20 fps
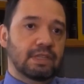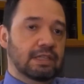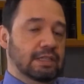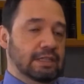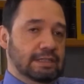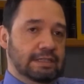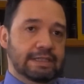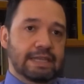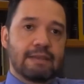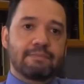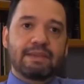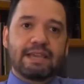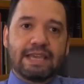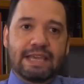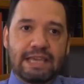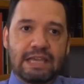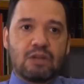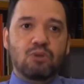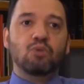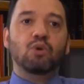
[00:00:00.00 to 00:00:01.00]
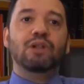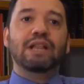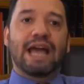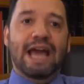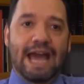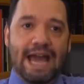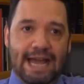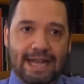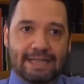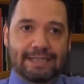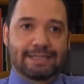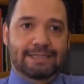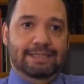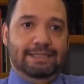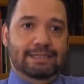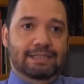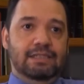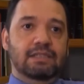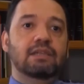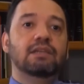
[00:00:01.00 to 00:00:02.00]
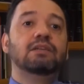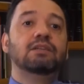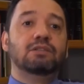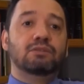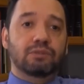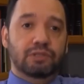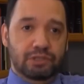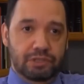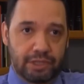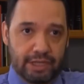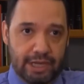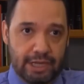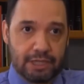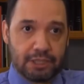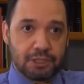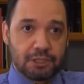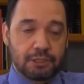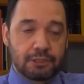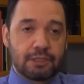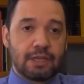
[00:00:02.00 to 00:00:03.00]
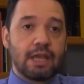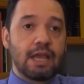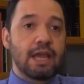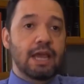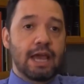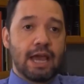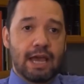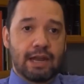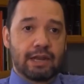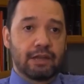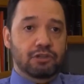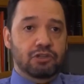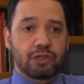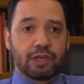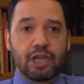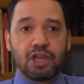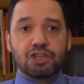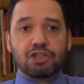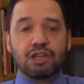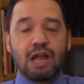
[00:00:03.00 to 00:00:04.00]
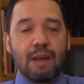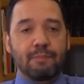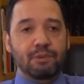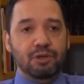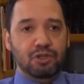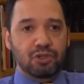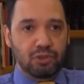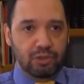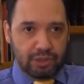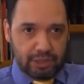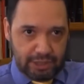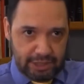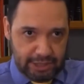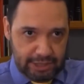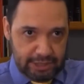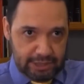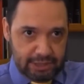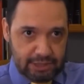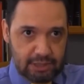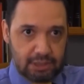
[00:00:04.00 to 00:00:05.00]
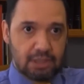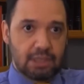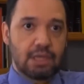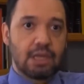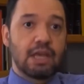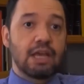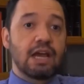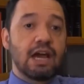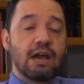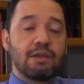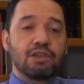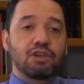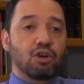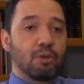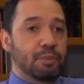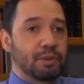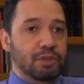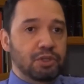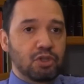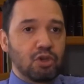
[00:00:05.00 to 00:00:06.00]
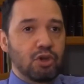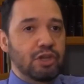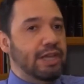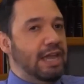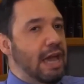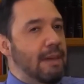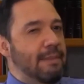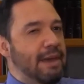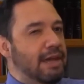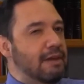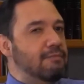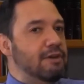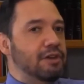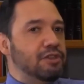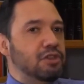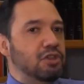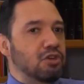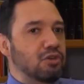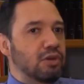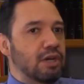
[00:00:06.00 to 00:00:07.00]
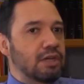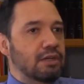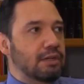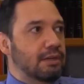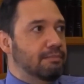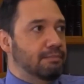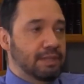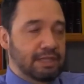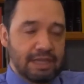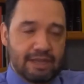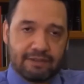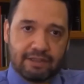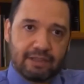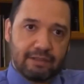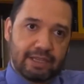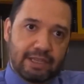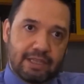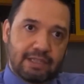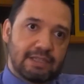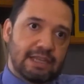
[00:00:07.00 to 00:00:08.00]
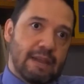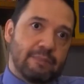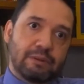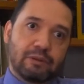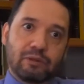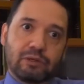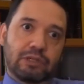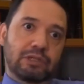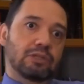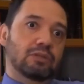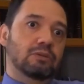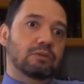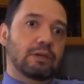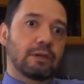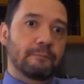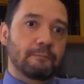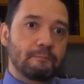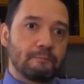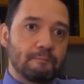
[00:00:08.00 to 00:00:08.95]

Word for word: The same equal access to right. education and education opportunities. And you open the door, you can't make them up through it, but you have to give the kids the opportunity to do it.